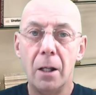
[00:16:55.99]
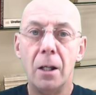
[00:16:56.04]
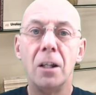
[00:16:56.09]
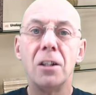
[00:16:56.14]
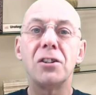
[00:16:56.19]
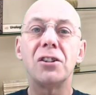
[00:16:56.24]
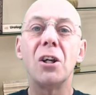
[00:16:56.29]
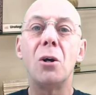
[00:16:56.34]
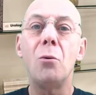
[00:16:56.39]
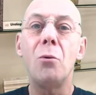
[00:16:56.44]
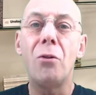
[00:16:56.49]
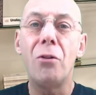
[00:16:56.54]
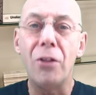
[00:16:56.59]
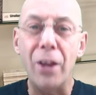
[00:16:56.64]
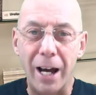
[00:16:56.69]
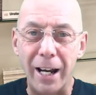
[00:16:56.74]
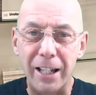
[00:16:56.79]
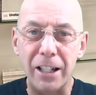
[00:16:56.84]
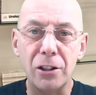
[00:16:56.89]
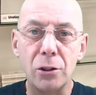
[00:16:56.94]
So
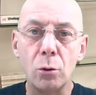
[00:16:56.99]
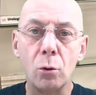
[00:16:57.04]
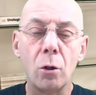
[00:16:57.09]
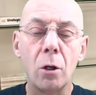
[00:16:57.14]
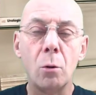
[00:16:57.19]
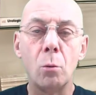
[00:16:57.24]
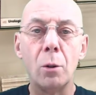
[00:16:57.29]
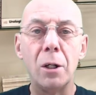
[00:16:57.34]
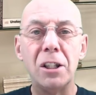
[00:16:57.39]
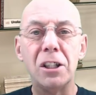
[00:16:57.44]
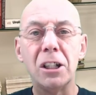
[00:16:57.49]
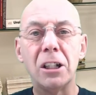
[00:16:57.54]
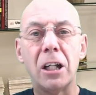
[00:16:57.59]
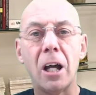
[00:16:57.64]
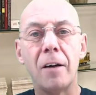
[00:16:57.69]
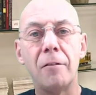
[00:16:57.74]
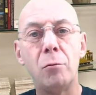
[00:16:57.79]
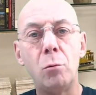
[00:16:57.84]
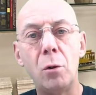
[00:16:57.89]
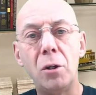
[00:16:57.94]
that is all I wanted to
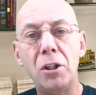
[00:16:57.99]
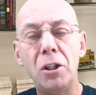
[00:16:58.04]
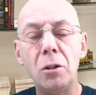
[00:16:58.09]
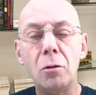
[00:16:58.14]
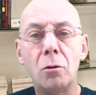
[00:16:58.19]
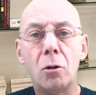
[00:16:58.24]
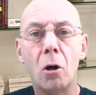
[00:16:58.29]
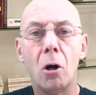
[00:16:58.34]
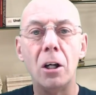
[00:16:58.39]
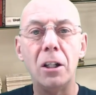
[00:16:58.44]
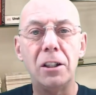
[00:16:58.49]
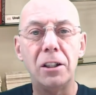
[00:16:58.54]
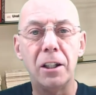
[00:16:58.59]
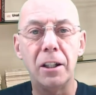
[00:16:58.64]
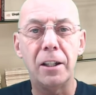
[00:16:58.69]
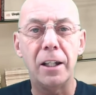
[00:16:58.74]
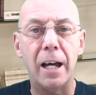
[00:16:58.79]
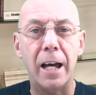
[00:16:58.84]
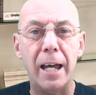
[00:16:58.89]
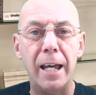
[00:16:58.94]
cover with you guys
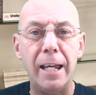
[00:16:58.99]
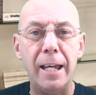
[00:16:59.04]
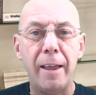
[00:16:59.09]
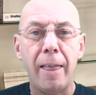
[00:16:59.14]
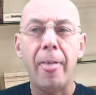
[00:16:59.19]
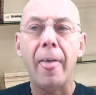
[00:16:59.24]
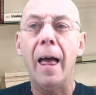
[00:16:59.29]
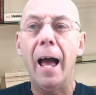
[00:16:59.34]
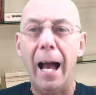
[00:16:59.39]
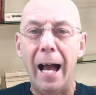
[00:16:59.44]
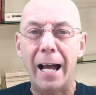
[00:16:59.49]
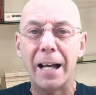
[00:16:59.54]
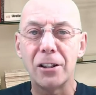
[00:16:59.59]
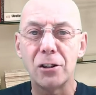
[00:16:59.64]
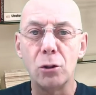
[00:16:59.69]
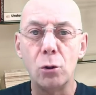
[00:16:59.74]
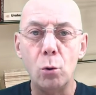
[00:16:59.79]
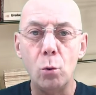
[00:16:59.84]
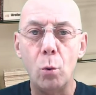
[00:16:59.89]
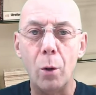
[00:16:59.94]
today. As
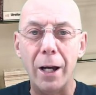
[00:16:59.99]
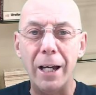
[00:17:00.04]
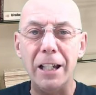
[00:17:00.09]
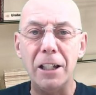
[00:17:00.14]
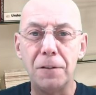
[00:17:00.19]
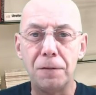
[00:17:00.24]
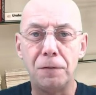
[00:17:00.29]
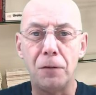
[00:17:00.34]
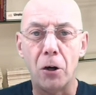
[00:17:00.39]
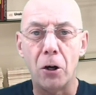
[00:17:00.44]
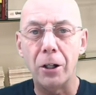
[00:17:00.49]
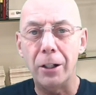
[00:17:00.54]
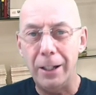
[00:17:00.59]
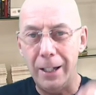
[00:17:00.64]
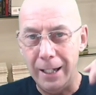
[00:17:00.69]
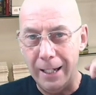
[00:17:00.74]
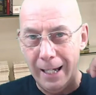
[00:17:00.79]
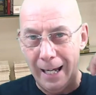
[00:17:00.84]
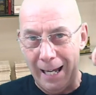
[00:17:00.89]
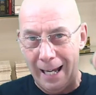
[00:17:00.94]
always,
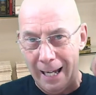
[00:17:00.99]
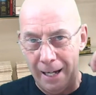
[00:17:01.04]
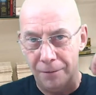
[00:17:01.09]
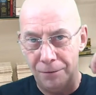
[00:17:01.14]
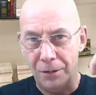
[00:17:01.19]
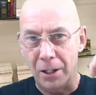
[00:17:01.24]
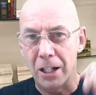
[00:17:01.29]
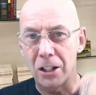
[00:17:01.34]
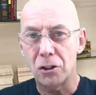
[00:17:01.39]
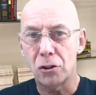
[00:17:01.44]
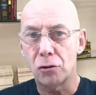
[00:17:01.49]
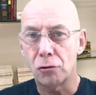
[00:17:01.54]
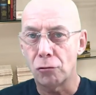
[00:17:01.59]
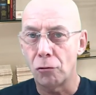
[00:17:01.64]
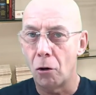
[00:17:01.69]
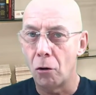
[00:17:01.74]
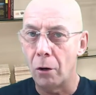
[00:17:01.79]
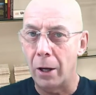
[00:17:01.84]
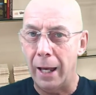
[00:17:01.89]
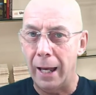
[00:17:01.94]
finally, have that
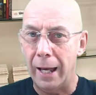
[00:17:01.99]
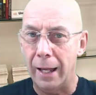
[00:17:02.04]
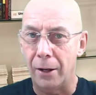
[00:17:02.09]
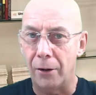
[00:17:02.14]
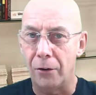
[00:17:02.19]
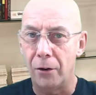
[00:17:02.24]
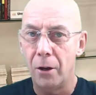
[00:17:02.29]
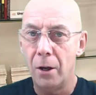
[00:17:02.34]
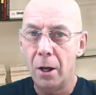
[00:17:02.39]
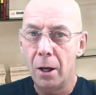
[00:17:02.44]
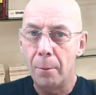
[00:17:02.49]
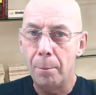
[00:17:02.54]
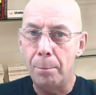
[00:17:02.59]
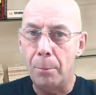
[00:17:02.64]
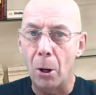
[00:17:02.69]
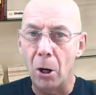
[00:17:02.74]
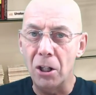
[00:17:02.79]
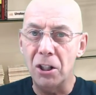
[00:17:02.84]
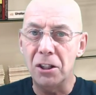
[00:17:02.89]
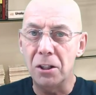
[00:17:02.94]
strong hand.
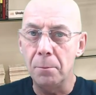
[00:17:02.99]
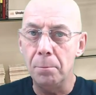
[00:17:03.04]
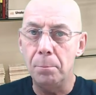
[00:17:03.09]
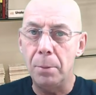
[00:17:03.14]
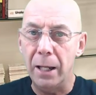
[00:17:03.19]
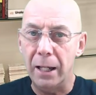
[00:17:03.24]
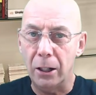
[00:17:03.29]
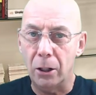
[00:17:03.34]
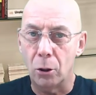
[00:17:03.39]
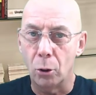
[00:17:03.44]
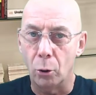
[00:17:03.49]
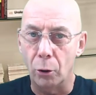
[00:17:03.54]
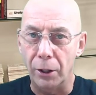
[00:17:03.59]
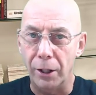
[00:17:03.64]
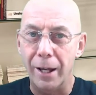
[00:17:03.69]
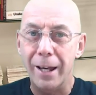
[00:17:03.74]
Buy some Bitcoin,